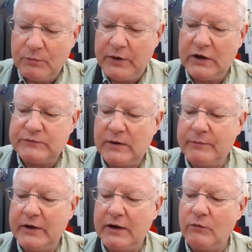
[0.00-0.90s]
peanuts, but I'm
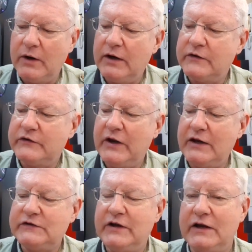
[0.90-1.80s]
getting ready to
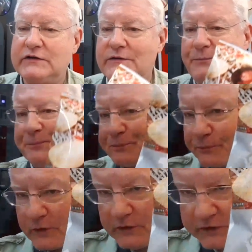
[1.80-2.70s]
taste test
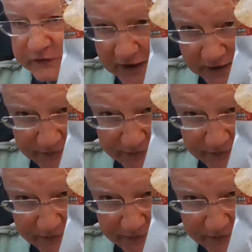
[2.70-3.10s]
the Thai